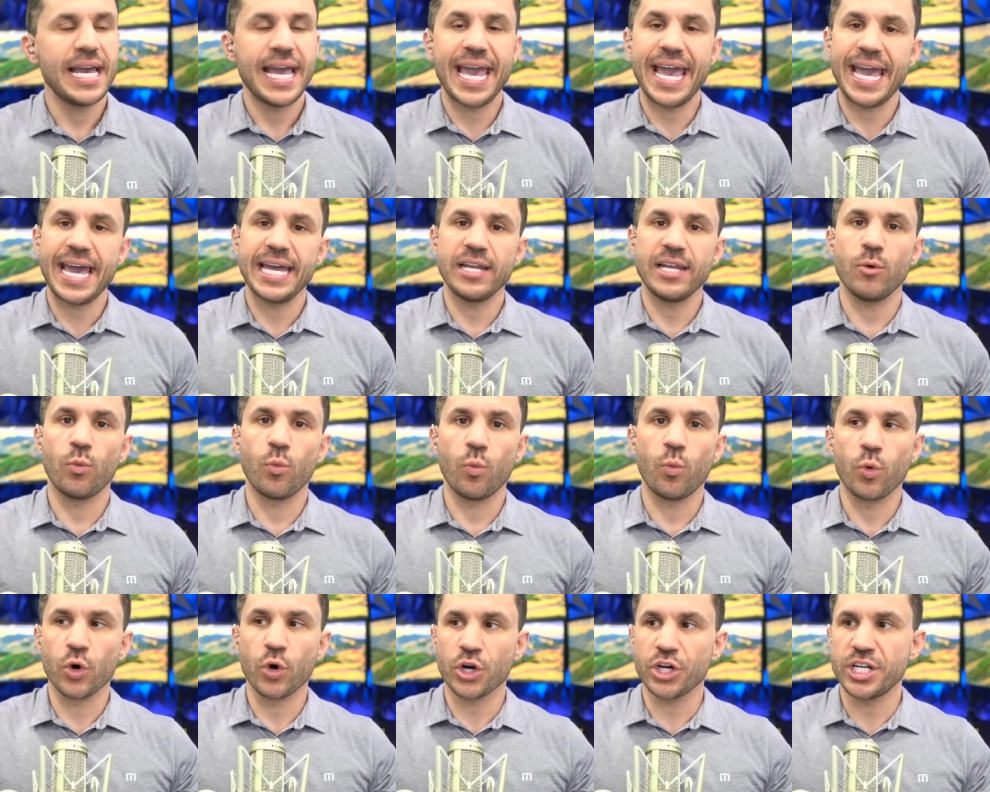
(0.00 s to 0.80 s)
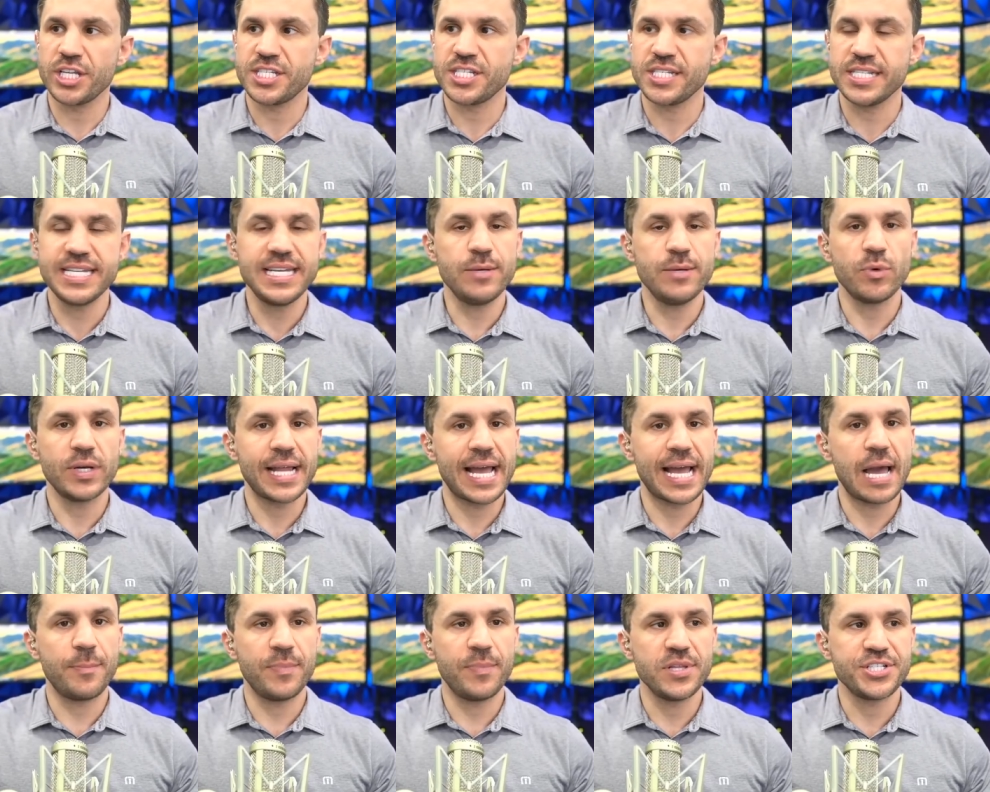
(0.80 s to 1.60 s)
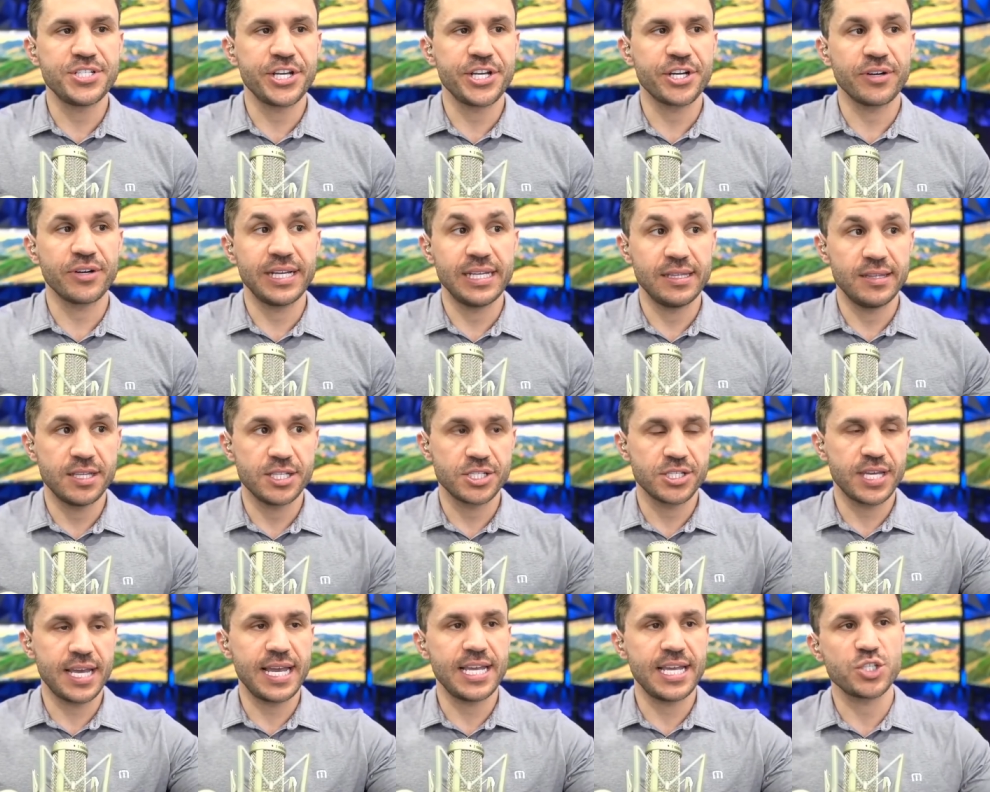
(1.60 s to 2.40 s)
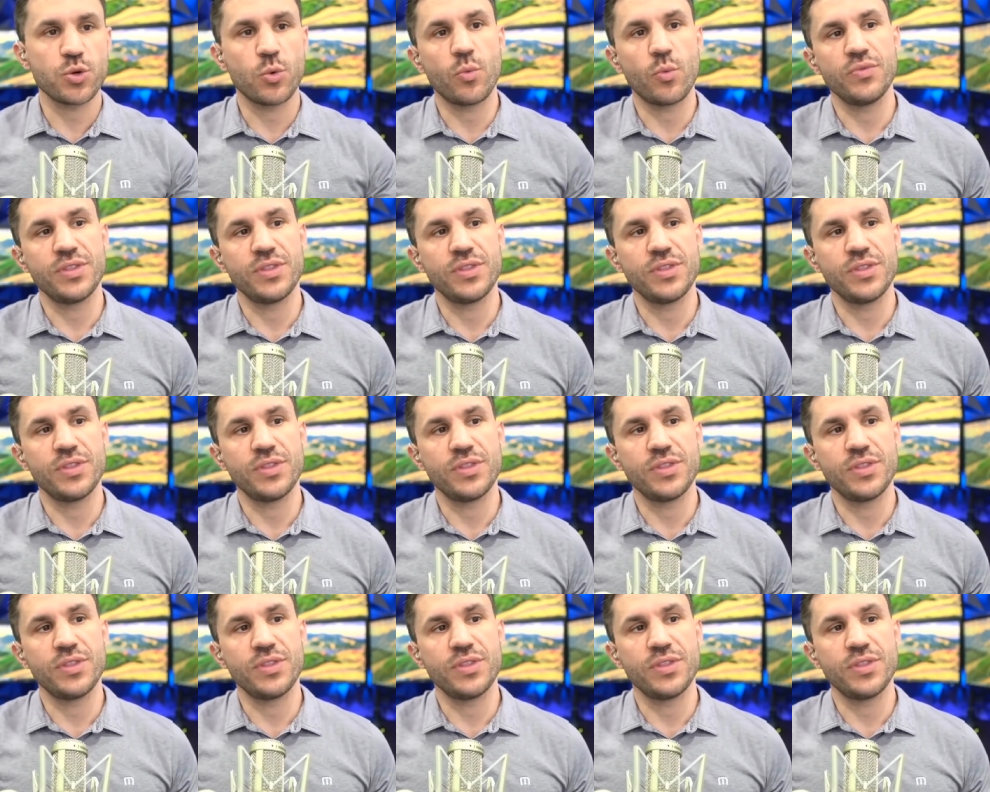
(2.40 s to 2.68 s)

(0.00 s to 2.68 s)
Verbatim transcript: And we're going to see what happens here in this case.